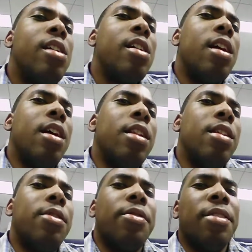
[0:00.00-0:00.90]
and
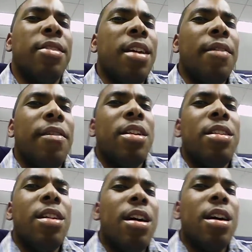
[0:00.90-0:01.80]
of course as a Niner fan,
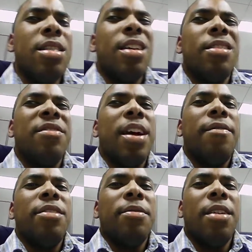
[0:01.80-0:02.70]
I thought their draft
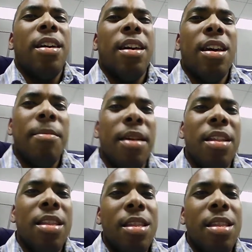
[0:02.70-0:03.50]
was okay. I mean,